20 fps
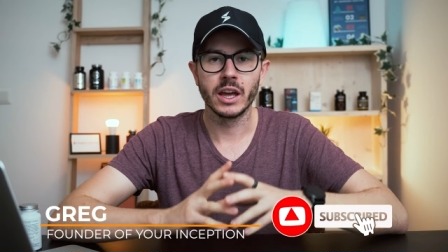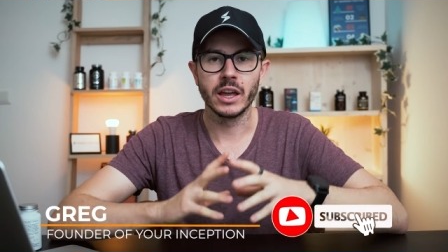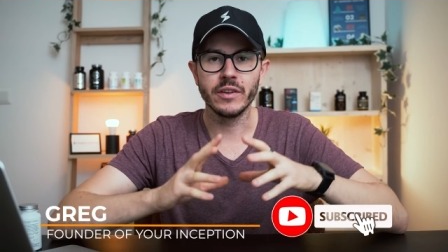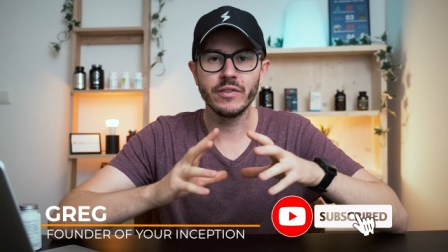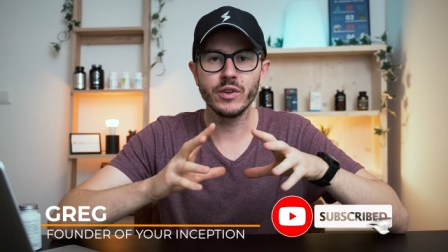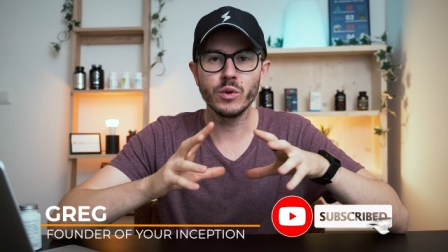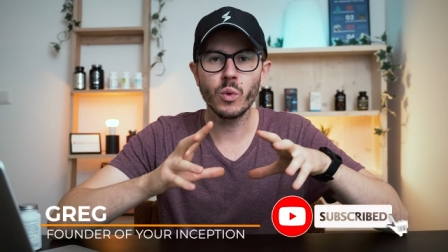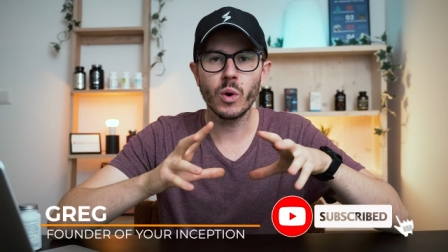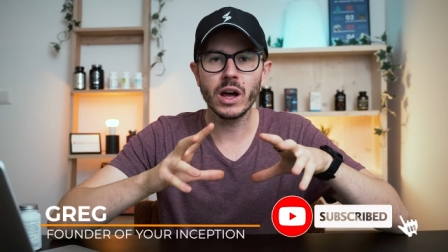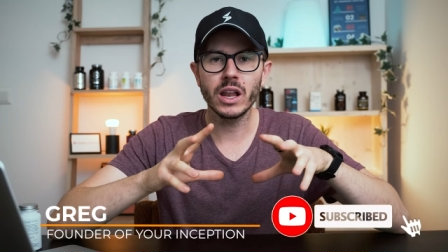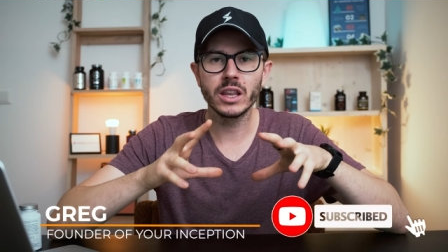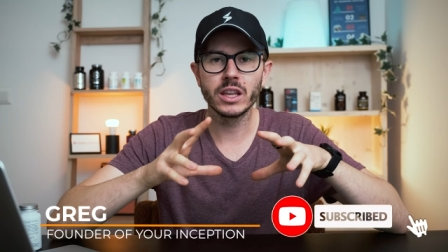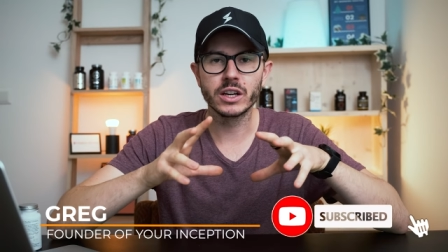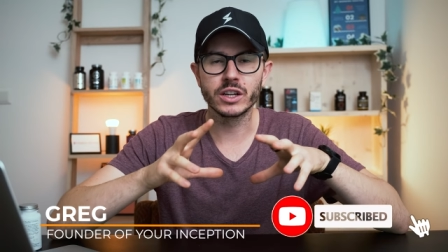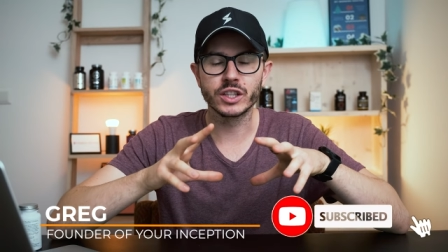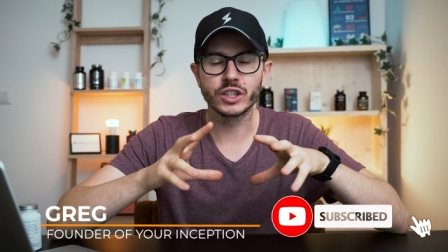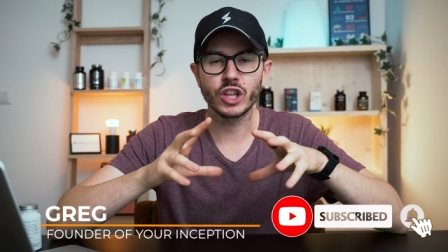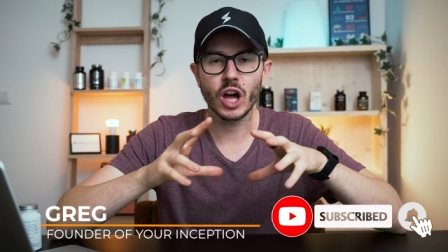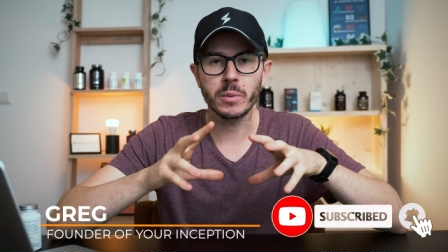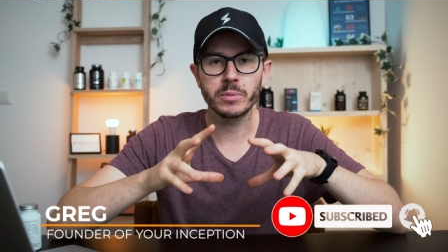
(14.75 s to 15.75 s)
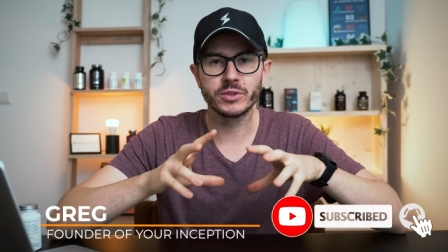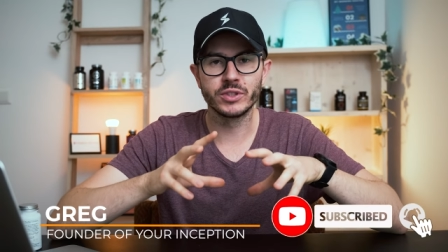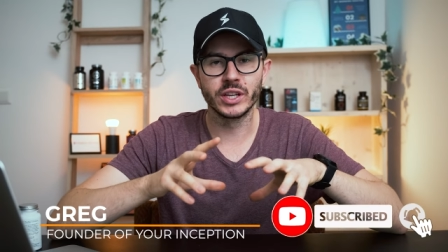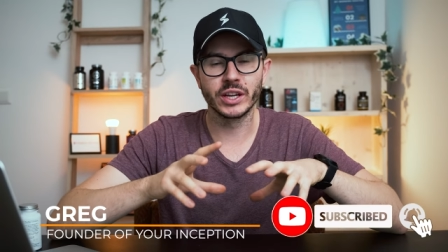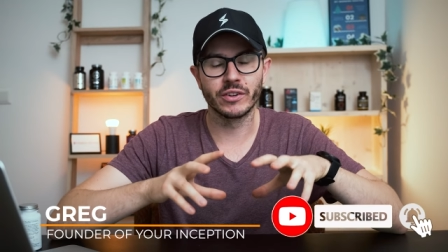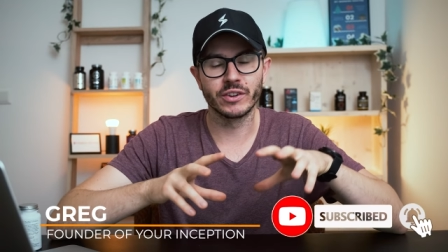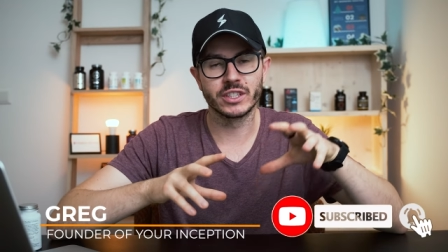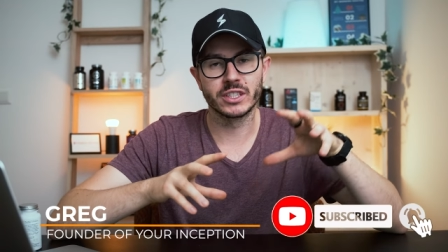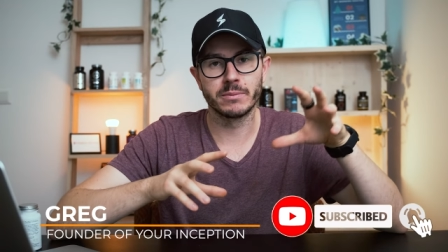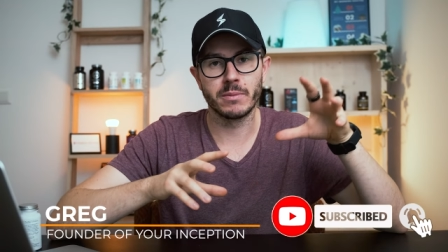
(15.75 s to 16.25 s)
If you want to learn top
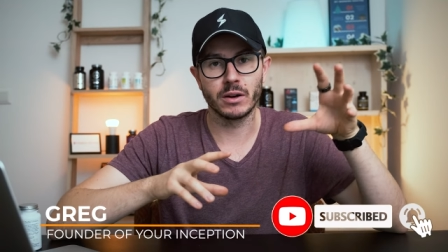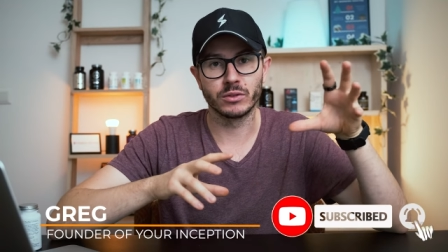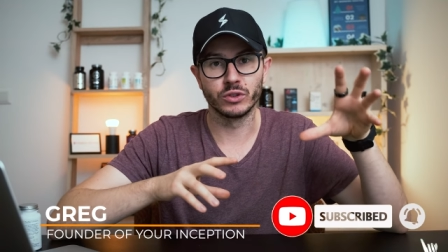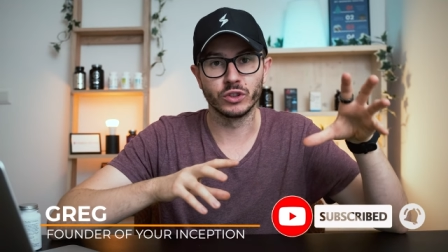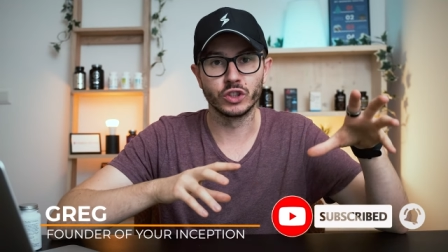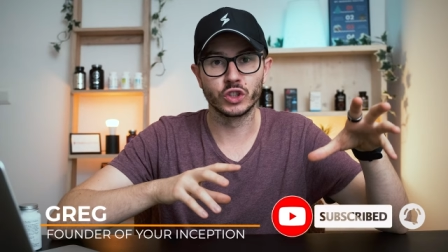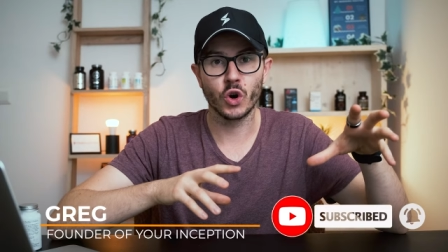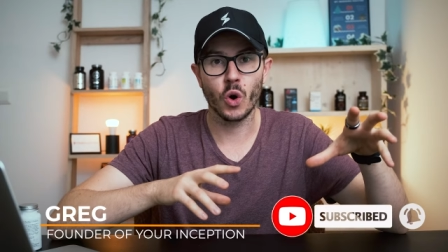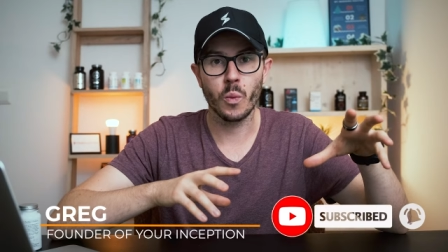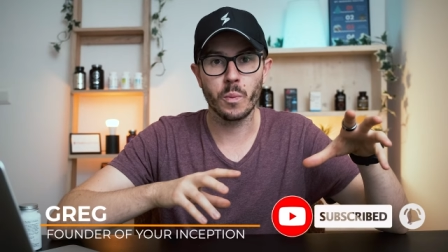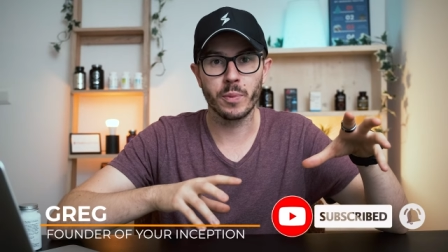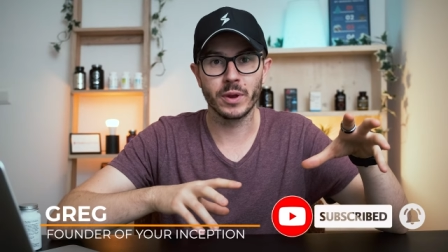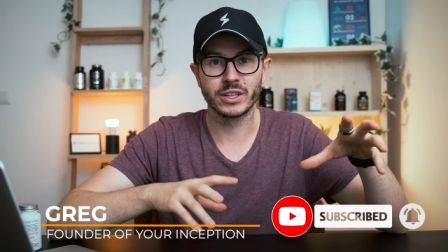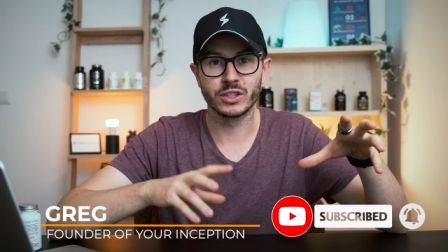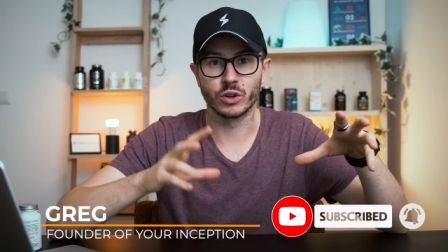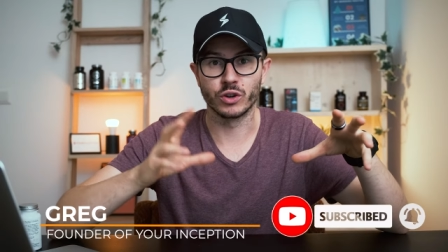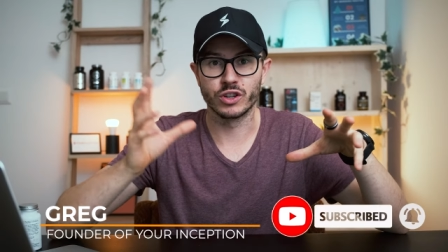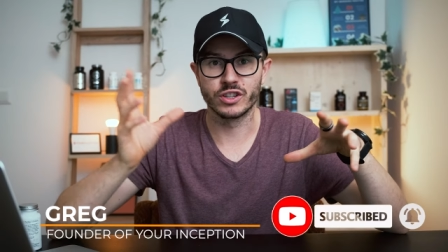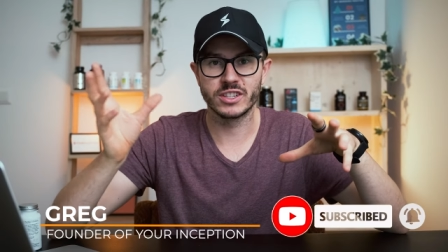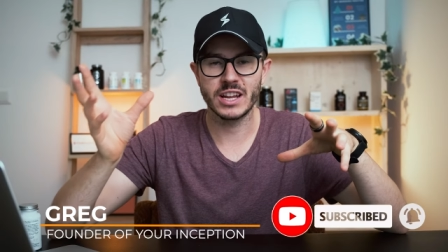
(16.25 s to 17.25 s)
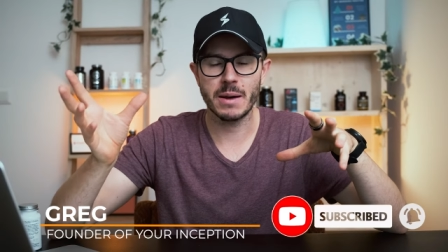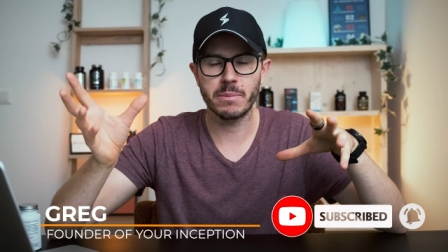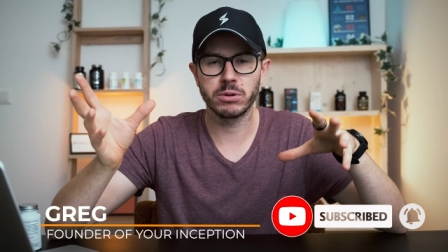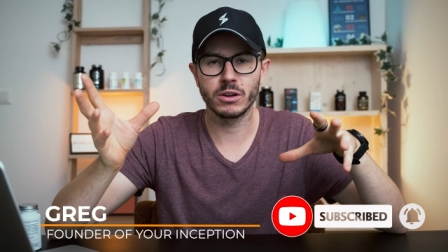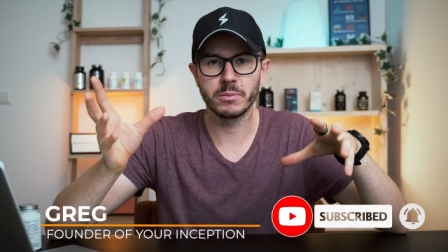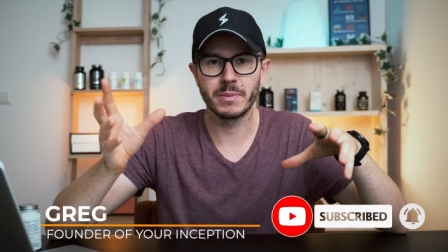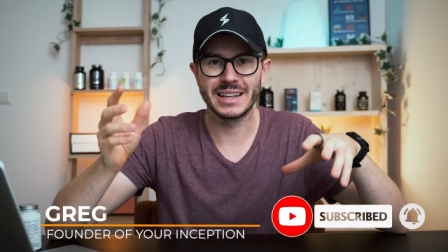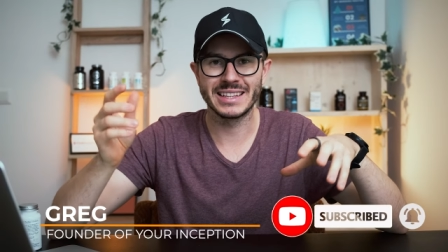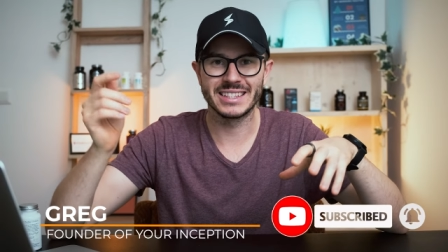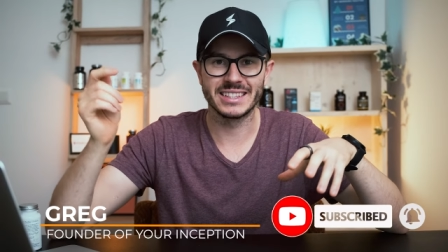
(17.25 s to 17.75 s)
secrets about nootropics or
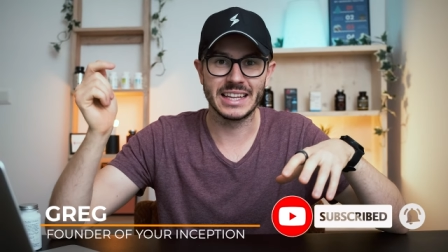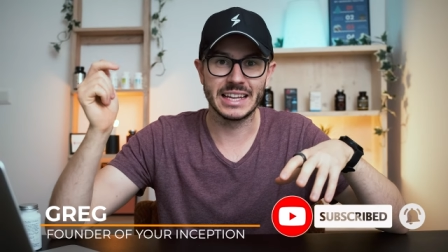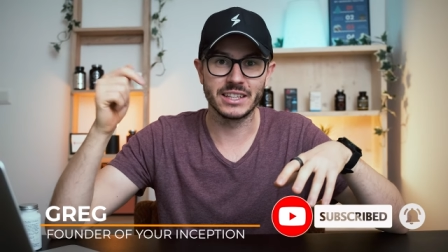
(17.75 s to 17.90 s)
supplements,